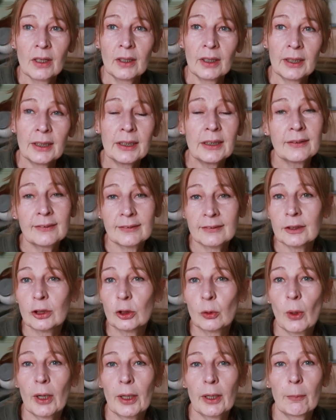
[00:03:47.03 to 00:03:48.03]
it is still
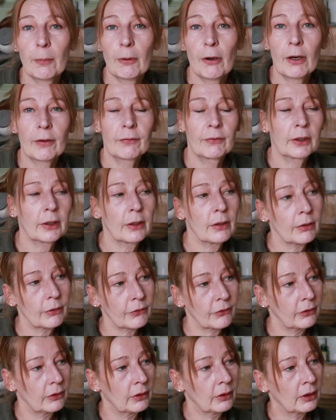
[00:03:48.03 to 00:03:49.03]
quite a private
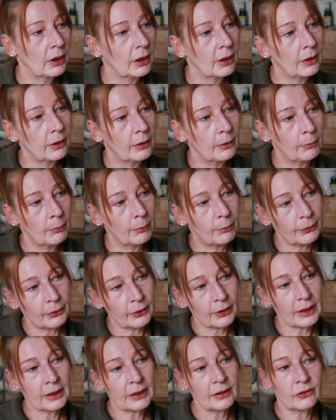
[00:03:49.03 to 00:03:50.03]
garden,
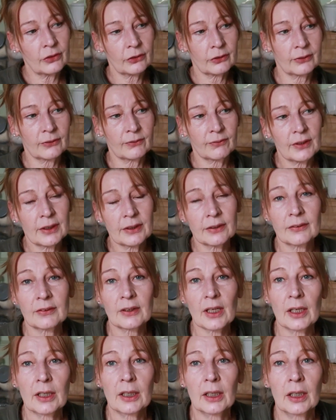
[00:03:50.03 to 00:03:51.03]
but it just feels
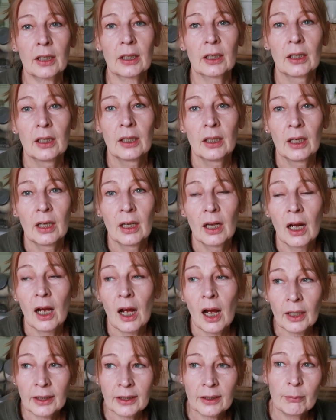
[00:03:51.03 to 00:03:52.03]
like
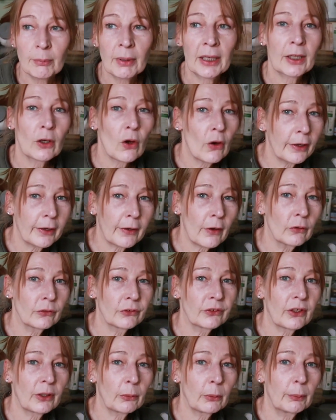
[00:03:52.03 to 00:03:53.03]
I can make eye
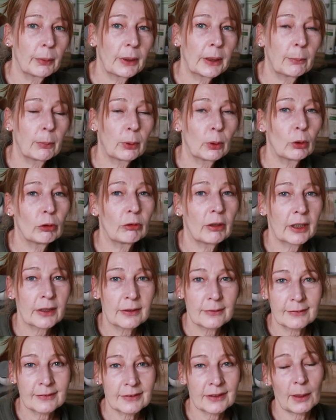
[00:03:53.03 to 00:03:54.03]
contact with people, or I
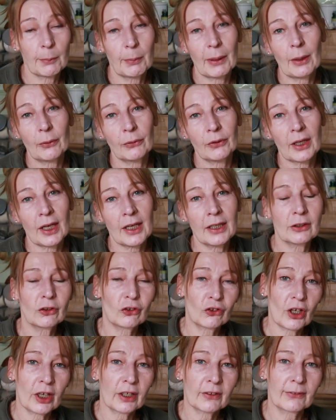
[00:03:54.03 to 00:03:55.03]
can step out the gate and
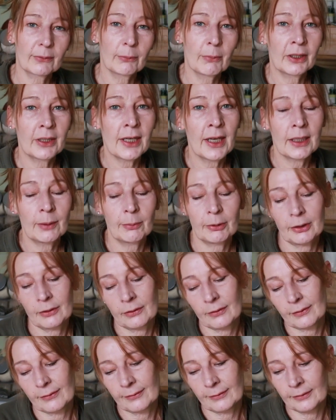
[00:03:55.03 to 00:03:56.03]
chat to my
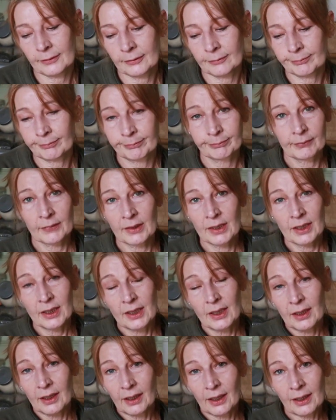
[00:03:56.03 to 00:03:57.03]
neighbours, and
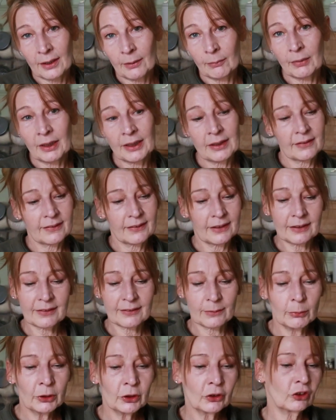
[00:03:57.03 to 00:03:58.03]

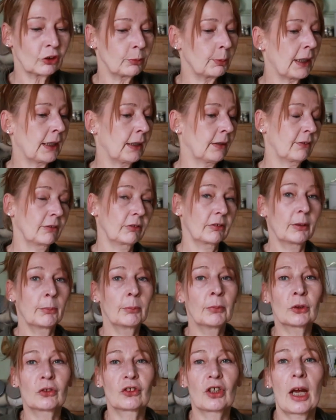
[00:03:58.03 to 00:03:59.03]
it's much better. I'm
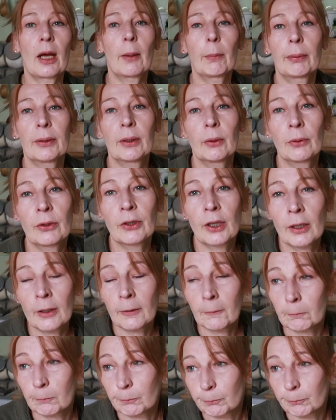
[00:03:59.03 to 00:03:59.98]
much happier with that.